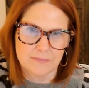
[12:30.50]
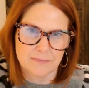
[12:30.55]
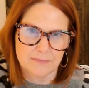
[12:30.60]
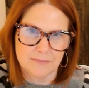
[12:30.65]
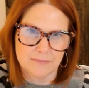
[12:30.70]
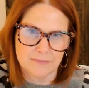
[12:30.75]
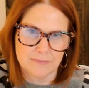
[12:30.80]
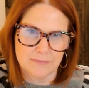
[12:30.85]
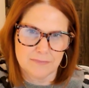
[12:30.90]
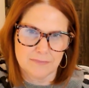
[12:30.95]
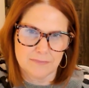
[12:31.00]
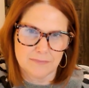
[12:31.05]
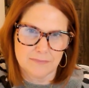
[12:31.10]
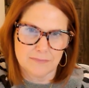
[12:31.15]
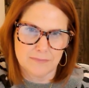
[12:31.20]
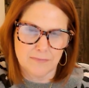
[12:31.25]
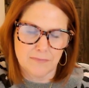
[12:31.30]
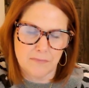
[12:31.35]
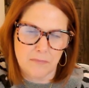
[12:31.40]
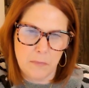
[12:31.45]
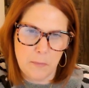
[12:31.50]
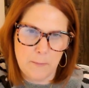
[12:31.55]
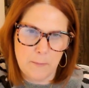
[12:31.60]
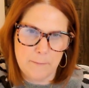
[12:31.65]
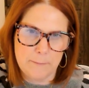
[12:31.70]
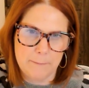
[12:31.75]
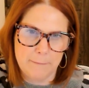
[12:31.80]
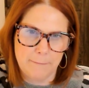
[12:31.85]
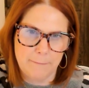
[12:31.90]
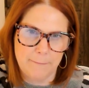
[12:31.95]

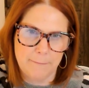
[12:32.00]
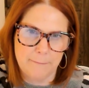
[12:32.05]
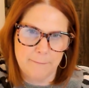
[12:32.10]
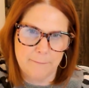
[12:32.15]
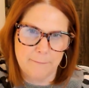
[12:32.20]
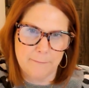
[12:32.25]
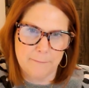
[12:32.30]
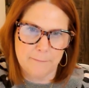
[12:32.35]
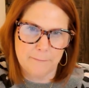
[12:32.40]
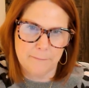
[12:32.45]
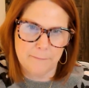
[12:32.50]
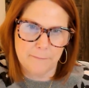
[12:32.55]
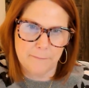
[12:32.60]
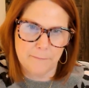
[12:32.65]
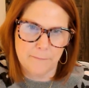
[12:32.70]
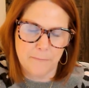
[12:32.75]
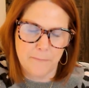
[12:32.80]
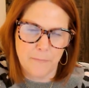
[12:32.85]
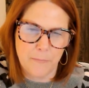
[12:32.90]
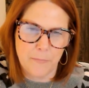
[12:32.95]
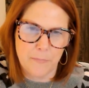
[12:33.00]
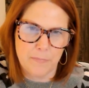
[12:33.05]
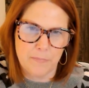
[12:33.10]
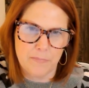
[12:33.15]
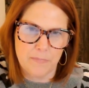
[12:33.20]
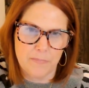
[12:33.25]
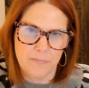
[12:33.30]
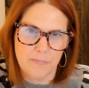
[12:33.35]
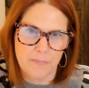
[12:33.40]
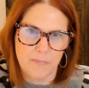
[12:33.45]

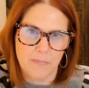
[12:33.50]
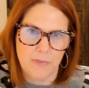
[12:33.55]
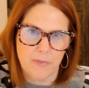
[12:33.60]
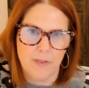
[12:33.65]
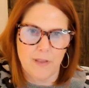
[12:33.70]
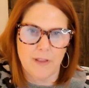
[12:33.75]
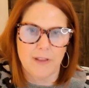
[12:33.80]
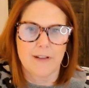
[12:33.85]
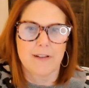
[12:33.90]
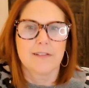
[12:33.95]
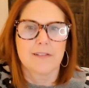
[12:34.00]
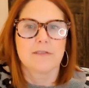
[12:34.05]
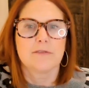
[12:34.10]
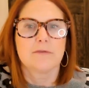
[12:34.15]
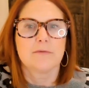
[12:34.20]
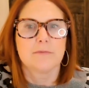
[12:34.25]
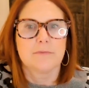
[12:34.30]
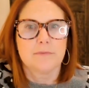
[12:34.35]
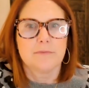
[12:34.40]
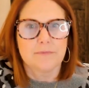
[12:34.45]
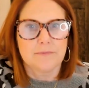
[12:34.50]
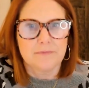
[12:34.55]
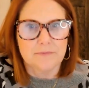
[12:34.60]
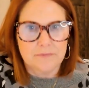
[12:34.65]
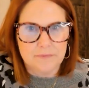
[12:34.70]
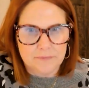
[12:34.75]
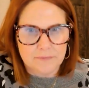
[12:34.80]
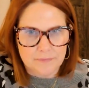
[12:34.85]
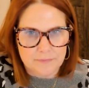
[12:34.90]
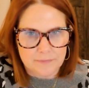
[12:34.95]

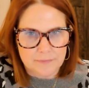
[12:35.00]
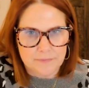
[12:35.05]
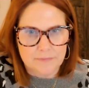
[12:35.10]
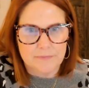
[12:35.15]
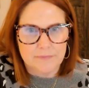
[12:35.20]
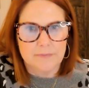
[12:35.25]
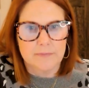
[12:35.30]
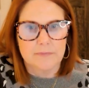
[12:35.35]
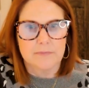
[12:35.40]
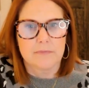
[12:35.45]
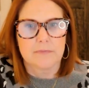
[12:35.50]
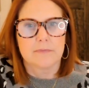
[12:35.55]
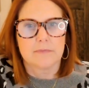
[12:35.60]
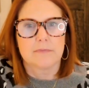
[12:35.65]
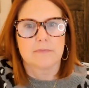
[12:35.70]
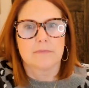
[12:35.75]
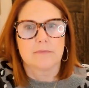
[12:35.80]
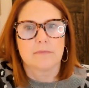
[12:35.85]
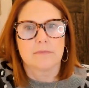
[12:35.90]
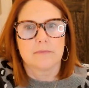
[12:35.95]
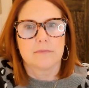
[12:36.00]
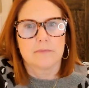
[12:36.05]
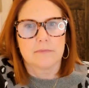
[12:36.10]
No words are spoken by the person on screen.